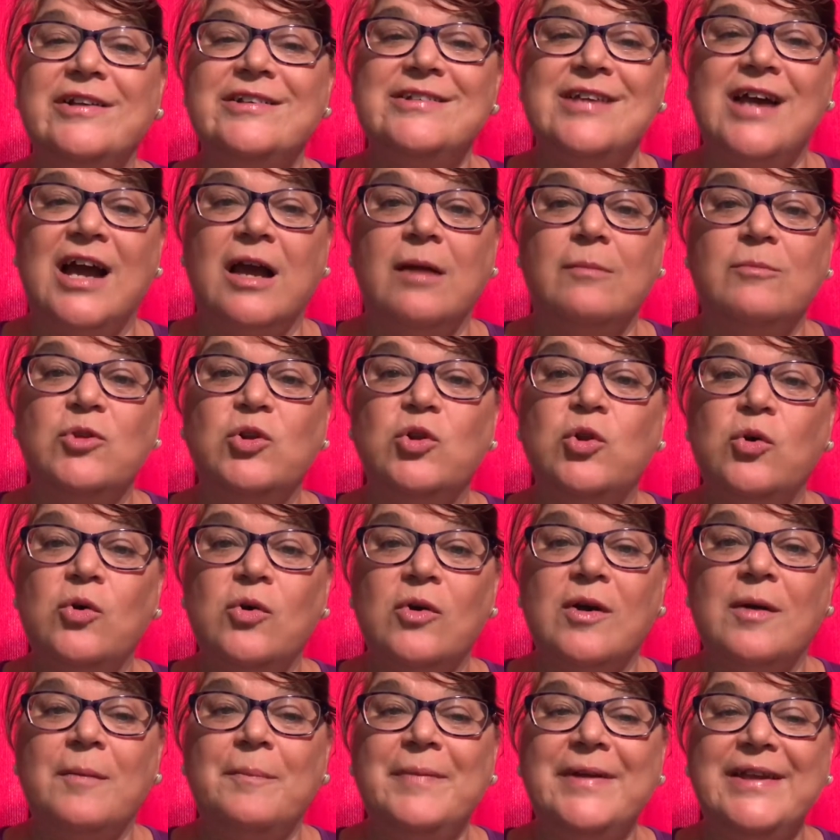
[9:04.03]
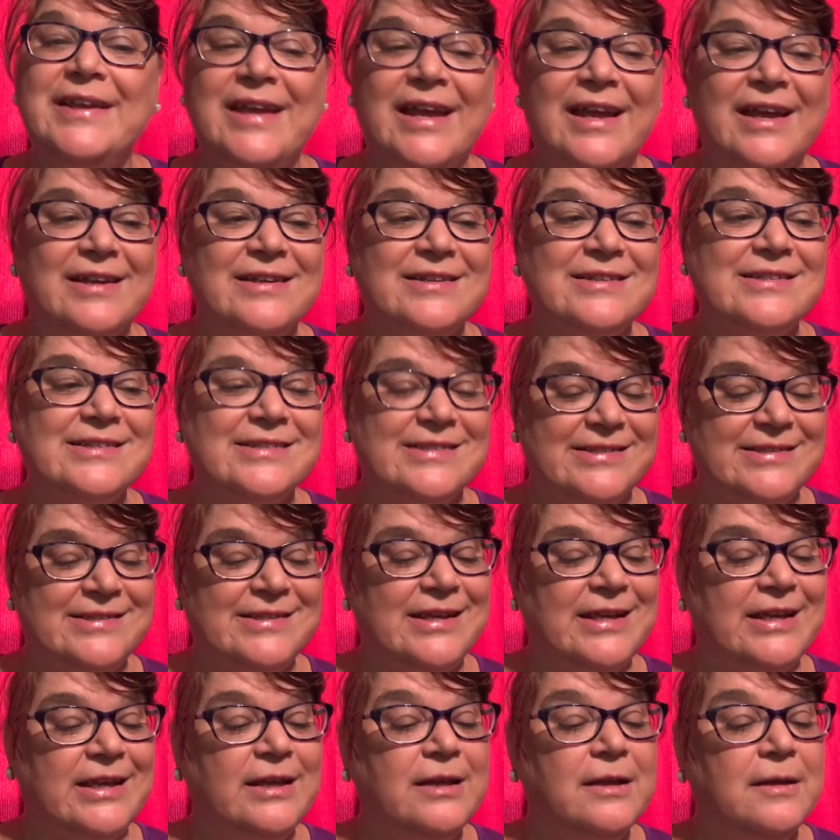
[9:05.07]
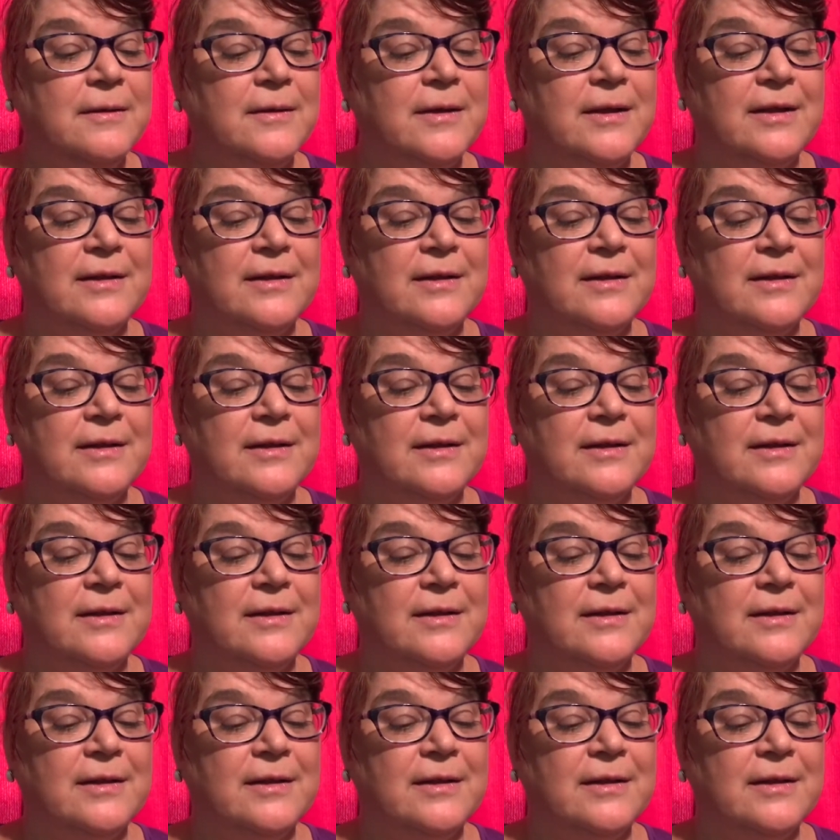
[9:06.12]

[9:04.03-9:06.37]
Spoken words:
time, Laura began to see